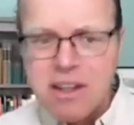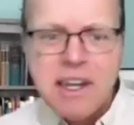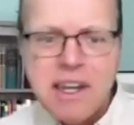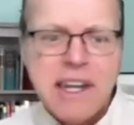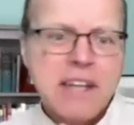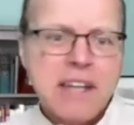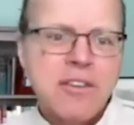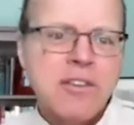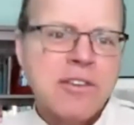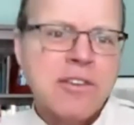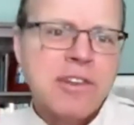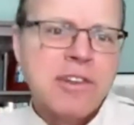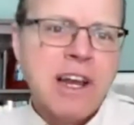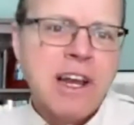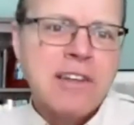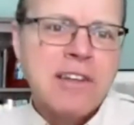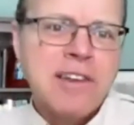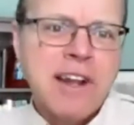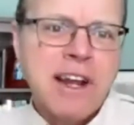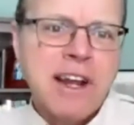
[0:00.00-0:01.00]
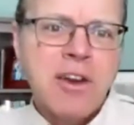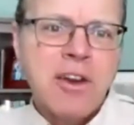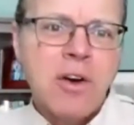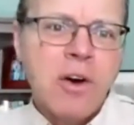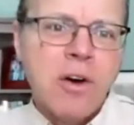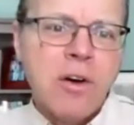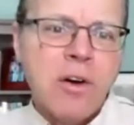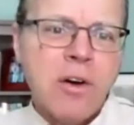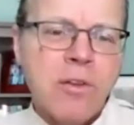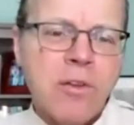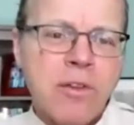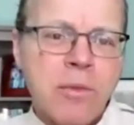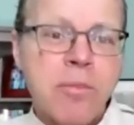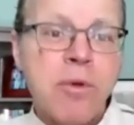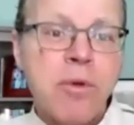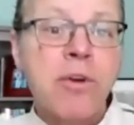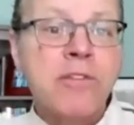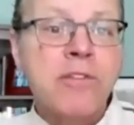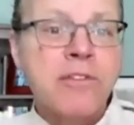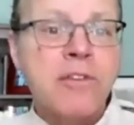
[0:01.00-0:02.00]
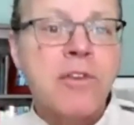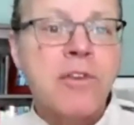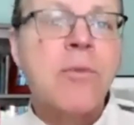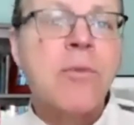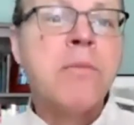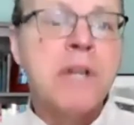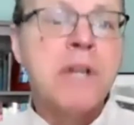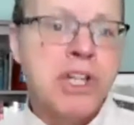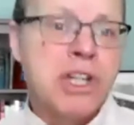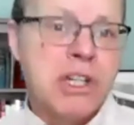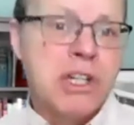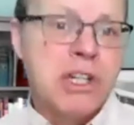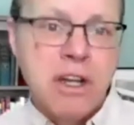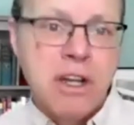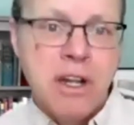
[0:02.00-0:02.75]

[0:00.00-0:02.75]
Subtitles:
an exercise that I call the personal mission.